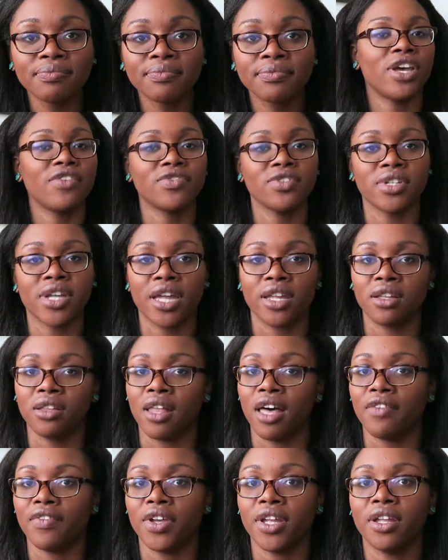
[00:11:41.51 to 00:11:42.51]
After
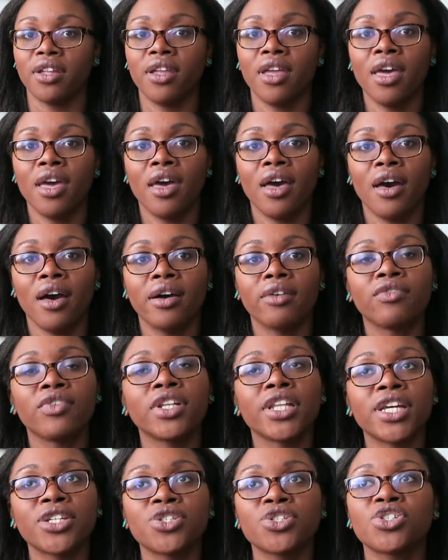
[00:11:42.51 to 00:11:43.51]
9/11,
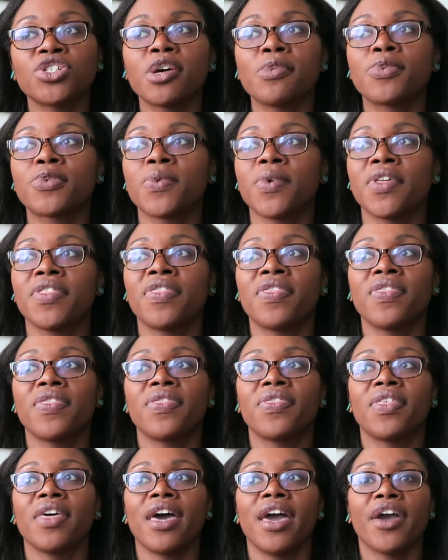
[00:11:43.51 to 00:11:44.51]
relationships with
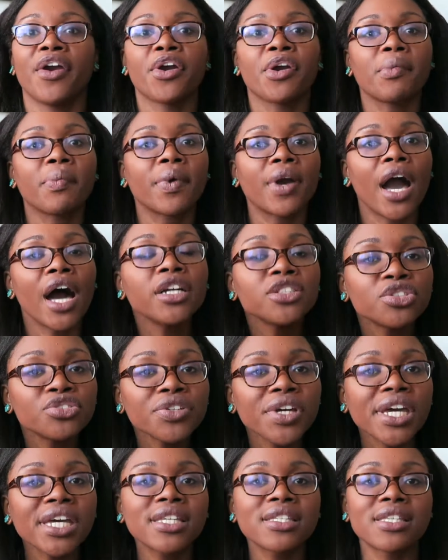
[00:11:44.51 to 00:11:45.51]
Arab
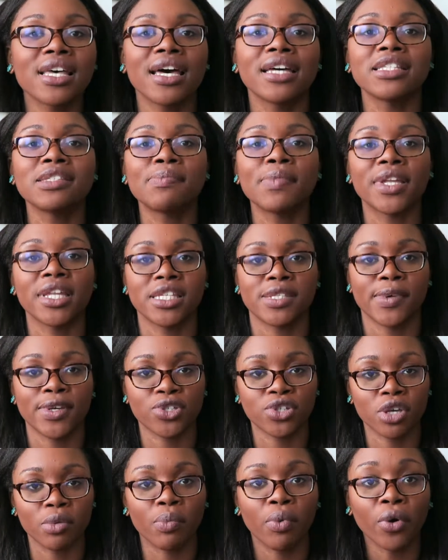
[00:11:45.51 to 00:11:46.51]
countries has been
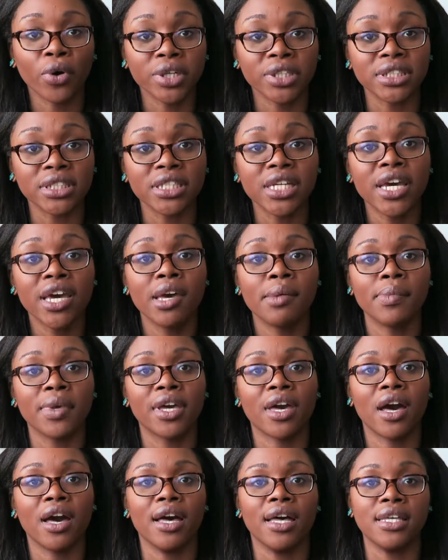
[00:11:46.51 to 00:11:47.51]
especially important
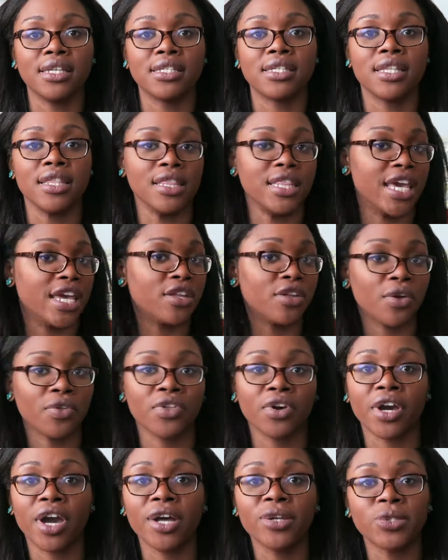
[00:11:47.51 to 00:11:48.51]
because they know
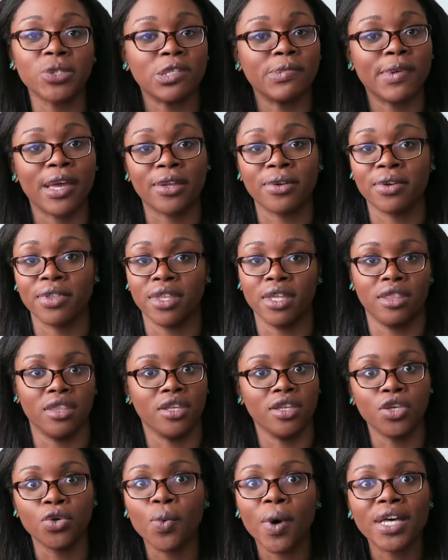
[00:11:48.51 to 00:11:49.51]
their countries better than the
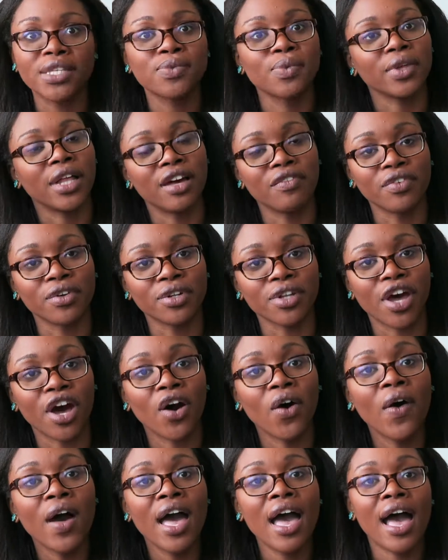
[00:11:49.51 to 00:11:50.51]
US will ever
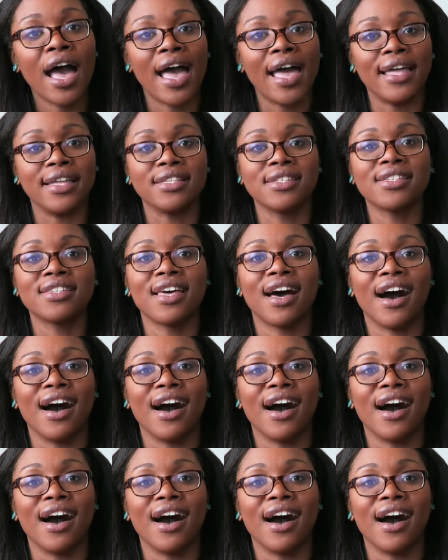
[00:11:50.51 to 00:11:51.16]
know. And